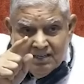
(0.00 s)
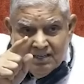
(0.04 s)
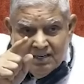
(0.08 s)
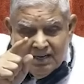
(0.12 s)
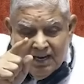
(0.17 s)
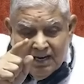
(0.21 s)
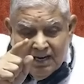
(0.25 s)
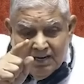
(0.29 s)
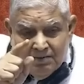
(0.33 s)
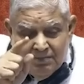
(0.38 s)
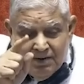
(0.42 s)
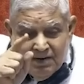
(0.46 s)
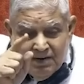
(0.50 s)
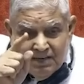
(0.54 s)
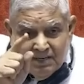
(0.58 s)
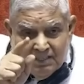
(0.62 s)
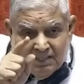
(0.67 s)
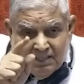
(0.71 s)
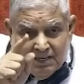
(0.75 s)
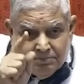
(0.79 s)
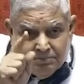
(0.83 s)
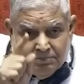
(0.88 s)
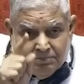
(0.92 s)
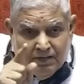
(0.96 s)
I make an
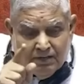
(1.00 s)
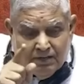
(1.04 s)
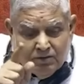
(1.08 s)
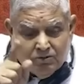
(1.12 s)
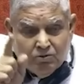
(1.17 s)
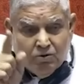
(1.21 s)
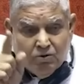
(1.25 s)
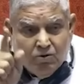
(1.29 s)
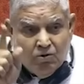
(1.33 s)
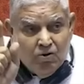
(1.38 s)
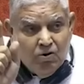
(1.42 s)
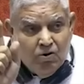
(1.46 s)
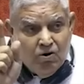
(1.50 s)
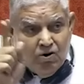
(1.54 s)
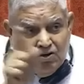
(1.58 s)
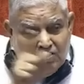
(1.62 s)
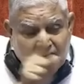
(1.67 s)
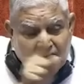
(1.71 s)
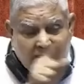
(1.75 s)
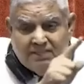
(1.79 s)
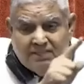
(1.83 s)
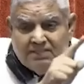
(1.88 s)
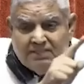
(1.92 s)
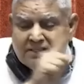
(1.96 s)
appeal to all
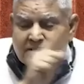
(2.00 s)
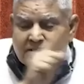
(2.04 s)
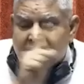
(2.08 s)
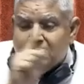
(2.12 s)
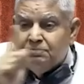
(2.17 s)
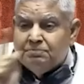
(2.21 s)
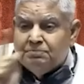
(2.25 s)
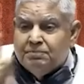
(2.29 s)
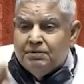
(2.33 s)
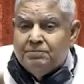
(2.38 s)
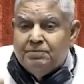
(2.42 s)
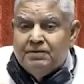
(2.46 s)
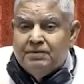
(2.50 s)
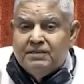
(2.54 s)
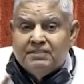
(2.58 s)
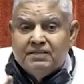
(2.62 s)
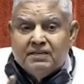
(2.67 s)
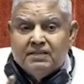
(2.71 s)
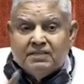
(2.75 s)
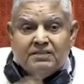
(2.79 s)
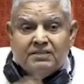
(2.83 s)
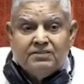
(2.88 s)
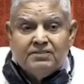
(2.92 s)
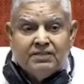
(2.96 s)
right-thinking people in the
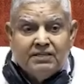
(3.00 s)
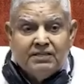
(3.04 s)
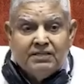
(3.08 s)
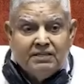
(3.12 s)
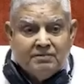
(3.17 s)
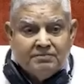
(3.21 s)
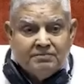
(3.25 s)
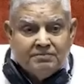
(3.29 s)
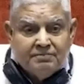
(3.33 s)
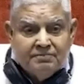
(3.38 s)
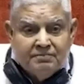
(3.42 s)
country.